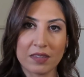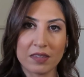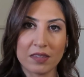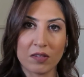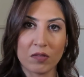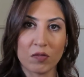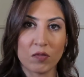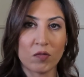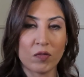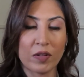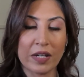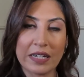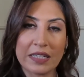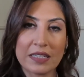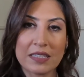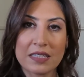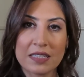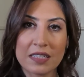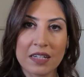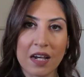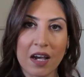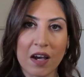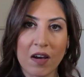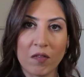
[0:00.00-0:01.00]
the
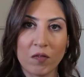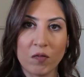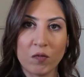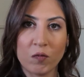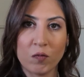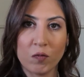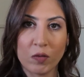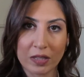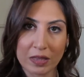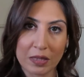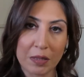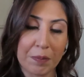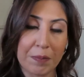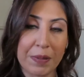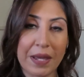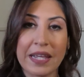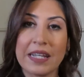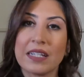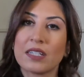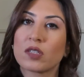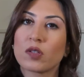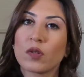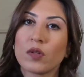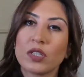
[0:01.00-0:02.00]
rate of what the
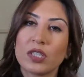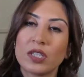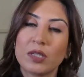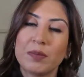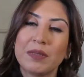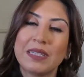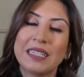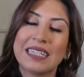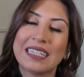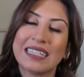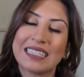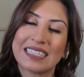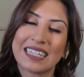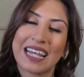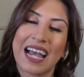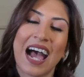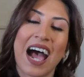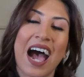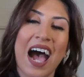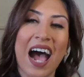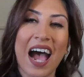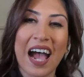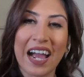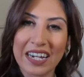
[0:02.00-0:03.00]
pay is going to be is
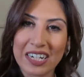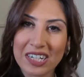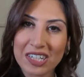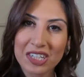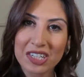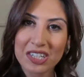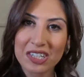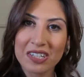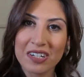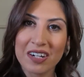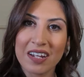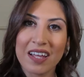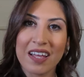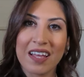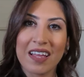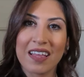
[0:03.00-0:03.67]
higher